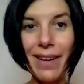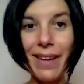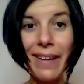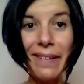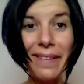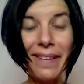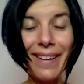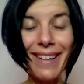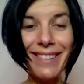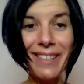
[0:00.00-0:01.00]
And
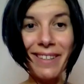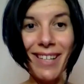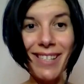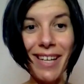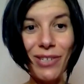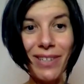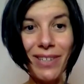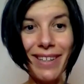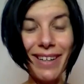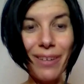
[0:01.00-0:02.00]
I think that's
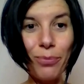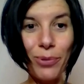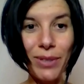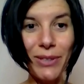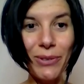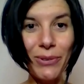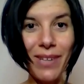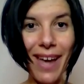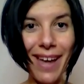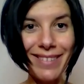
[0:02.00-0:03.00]
actually a pretty
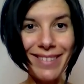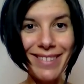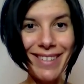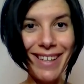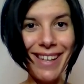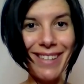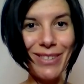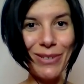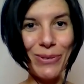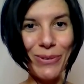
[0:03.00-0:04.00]
good end uh,
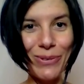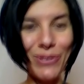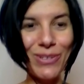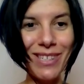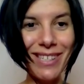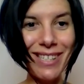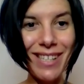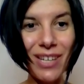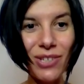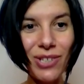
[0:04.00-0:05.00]
to to this
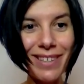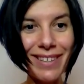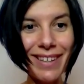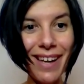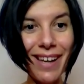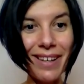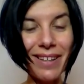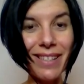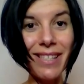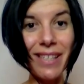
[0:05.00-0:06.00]
session.
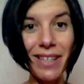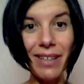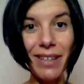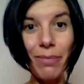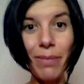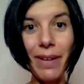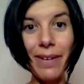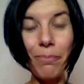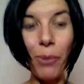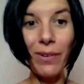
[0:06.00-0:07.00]
Uh, seeing
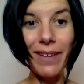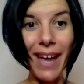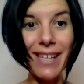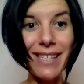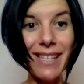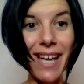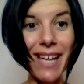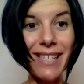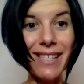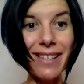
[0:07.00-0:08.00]
uh, podcasts
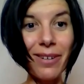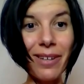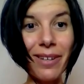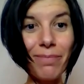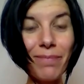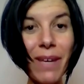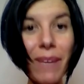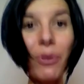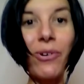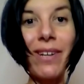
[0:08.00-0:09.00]
as a
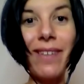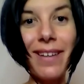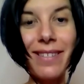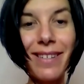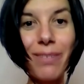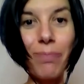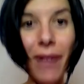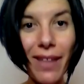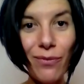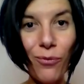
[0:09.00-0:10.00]
democratizing
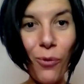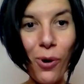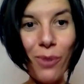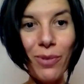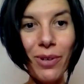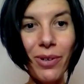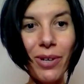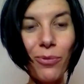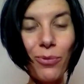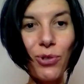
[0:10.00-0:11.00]
platform,
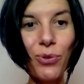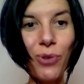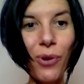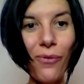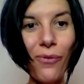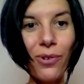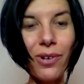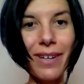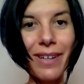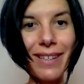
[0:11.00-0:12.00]
uh, which could
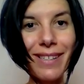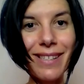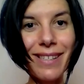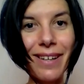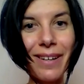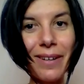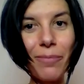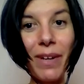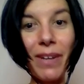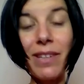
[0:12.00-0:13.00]
offer us uh,
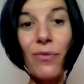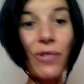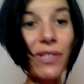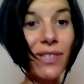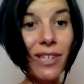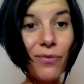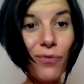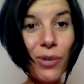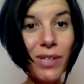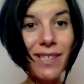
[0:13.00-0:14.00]
a diversity
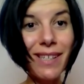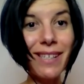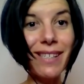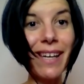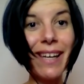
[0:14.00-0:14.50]
of voices,